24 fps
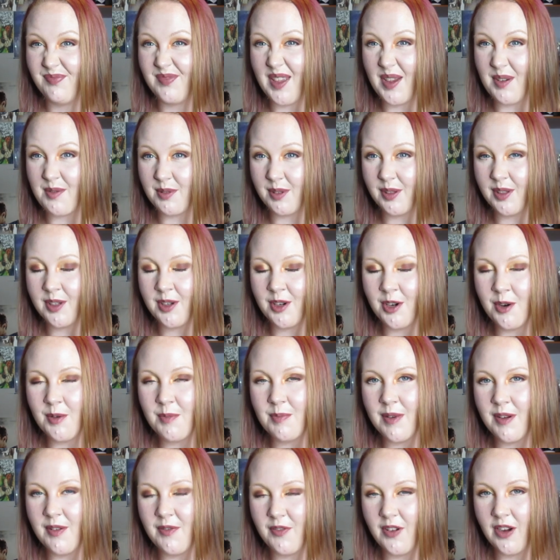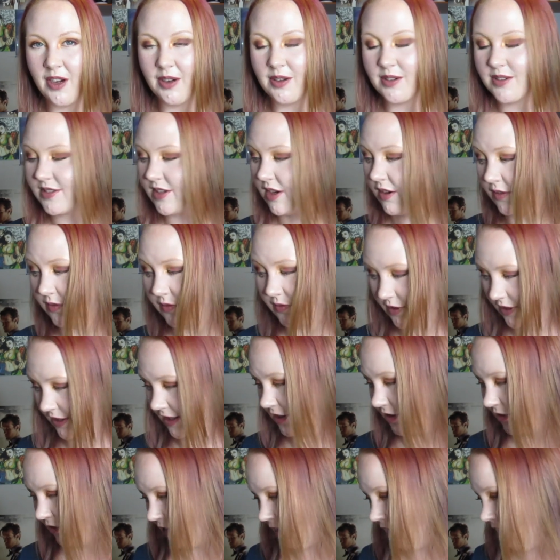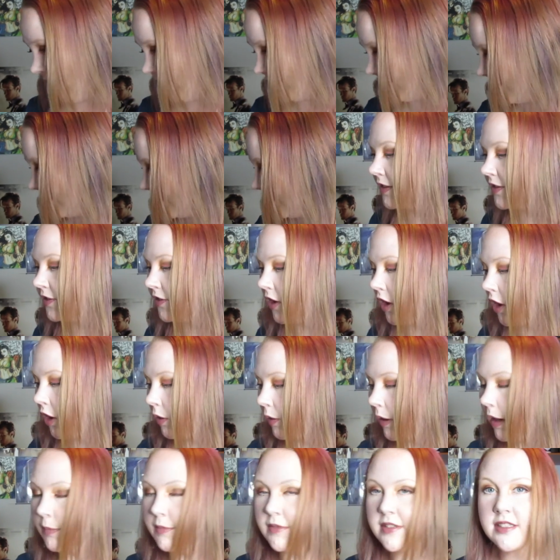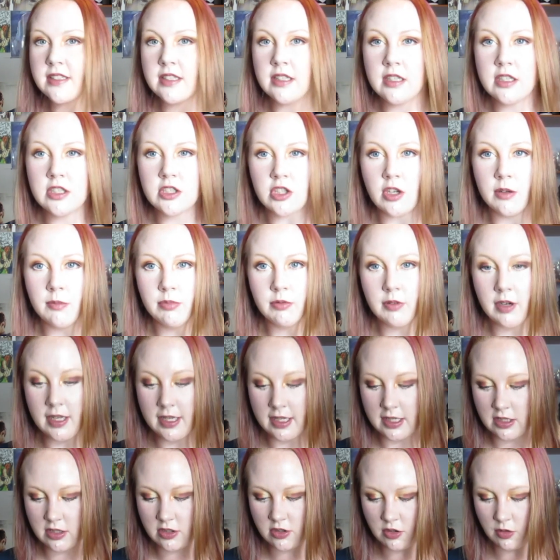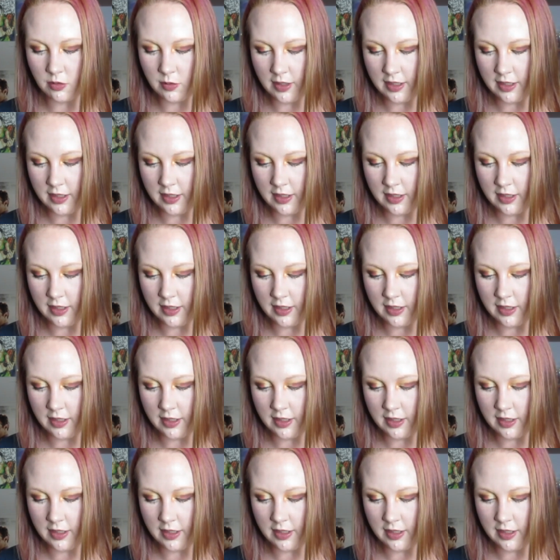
I really hope. My fingers are freaking crossed. So I'm just gonna jump right into